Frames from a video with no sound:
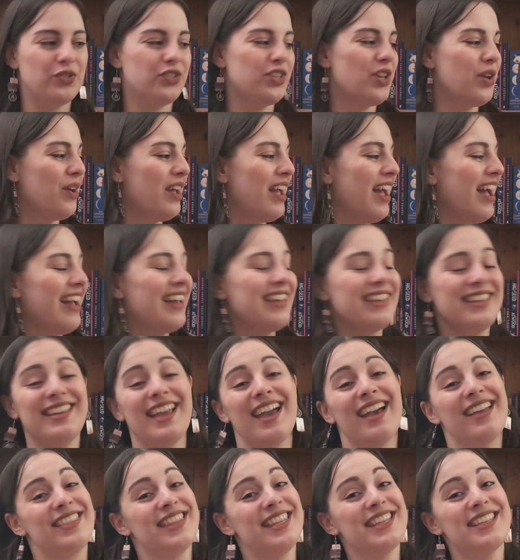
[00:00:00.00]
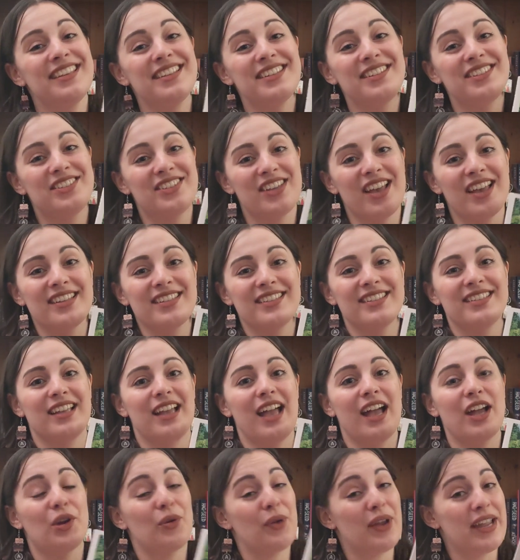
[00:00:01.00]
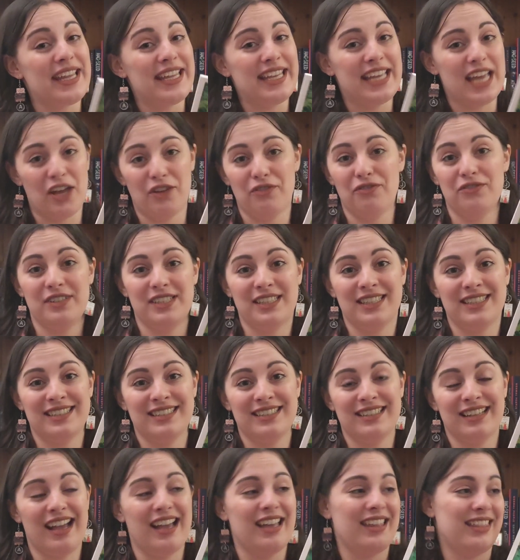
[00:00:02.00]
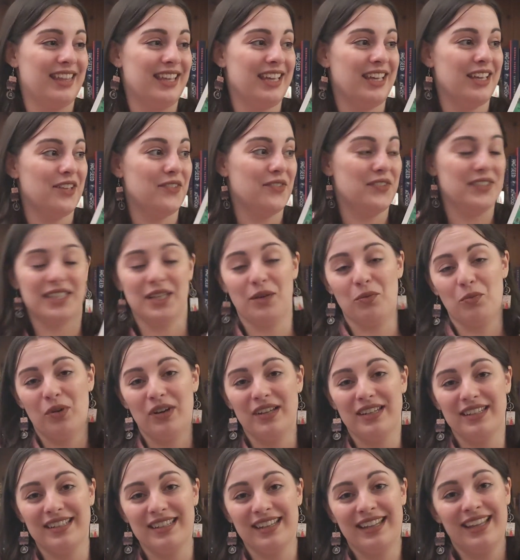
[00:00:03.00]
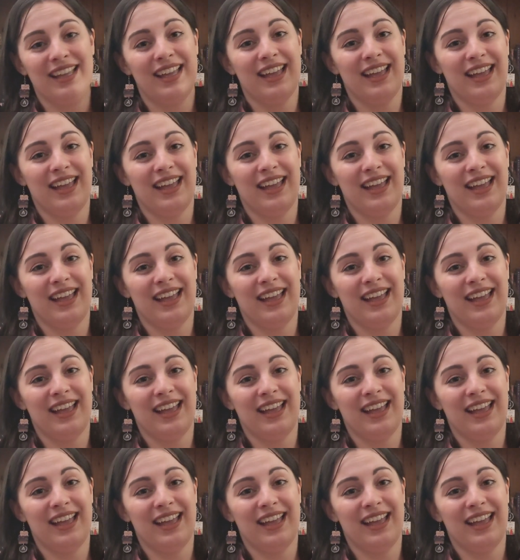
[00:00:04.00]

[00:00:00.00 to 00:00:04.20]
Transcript: So yeah, this is just a great gift, I think, for someone.